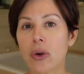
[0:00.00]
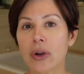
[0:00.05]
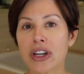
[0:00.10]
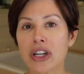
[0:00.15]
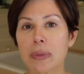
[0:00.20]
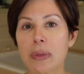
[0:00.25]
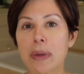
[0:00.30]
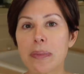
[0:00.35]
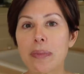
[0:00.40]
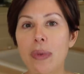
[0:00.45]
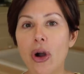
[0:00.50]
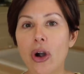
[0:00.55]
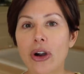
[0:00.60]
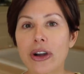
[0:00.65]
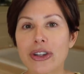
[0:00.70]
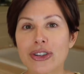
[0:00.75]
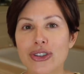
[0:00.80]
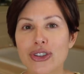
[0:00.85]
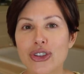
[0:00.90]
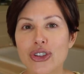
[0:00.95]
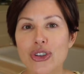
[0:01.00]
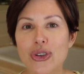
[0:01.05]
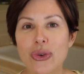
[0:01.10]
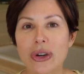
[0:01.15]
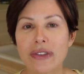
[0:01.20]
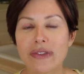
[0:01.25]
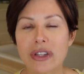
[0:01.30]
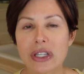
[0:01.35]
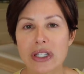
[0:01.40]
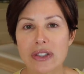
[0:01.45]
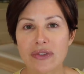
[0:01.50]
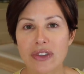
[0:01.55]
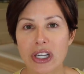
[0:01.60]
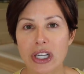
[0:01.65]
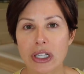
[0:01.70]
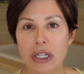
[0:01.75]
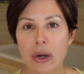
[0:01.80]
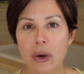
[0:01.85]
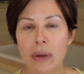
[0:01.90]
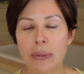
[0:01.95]
going to be part two of this
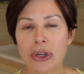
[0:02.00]
video.